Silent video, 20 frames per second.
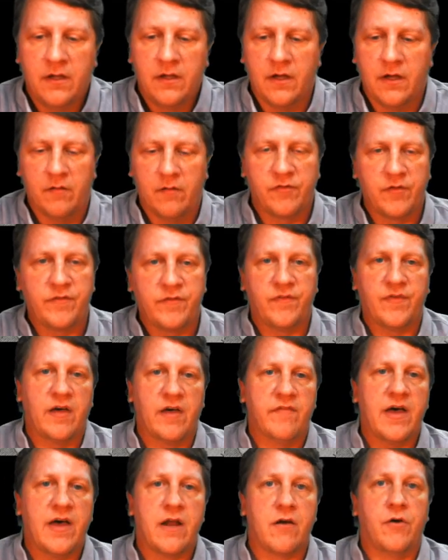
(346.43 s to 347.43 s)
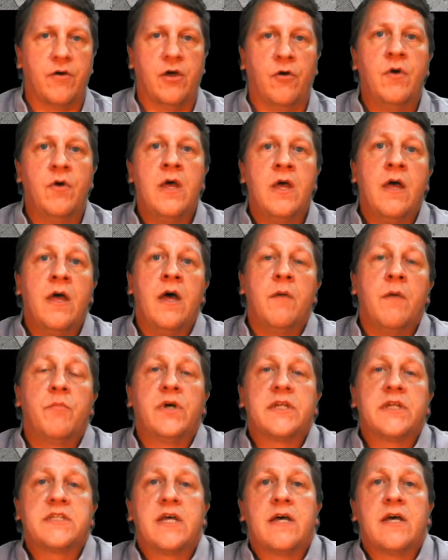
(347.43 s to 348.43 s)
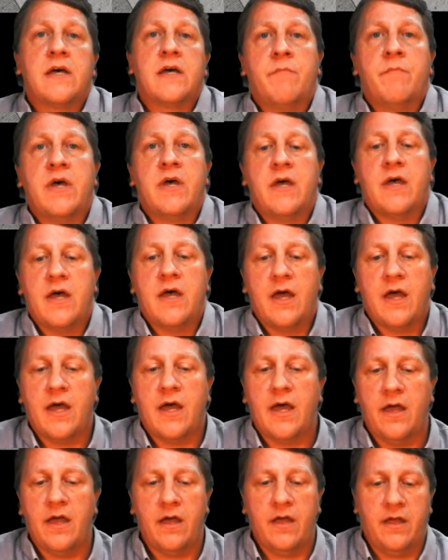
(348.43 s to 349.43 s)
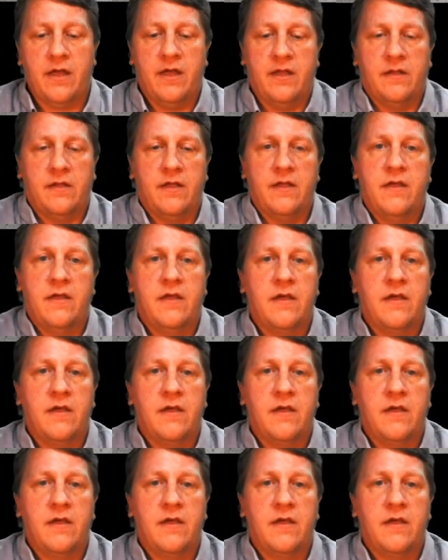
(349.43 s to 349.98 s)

55, I don't know. But, and